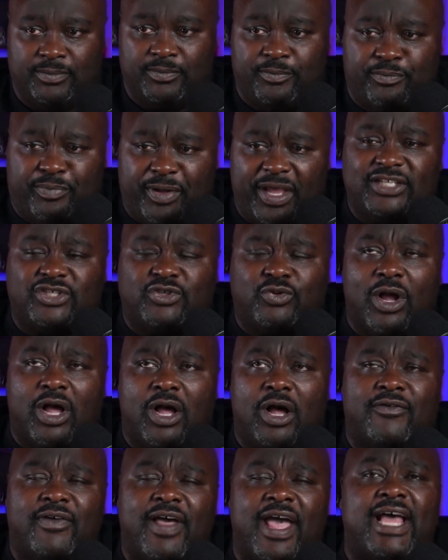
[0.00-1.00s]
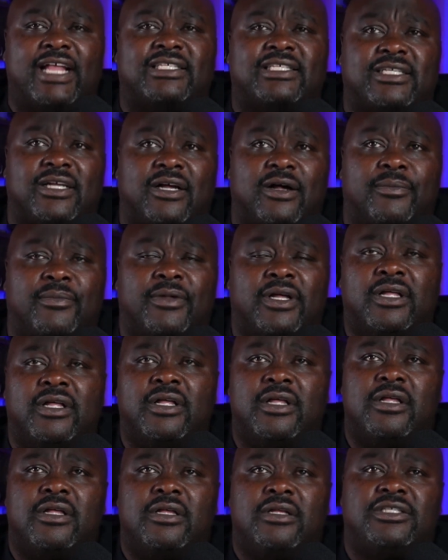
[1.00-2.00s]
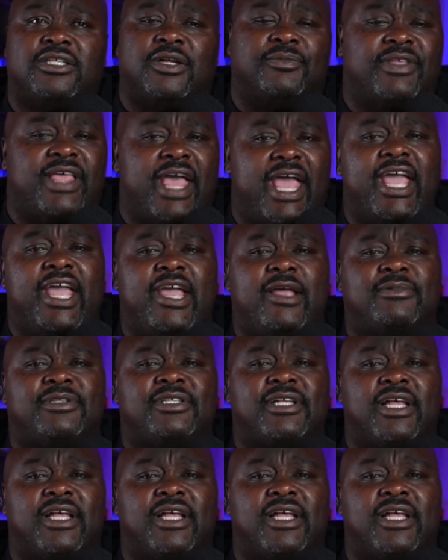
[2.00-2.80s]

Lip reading: Big 12 had some games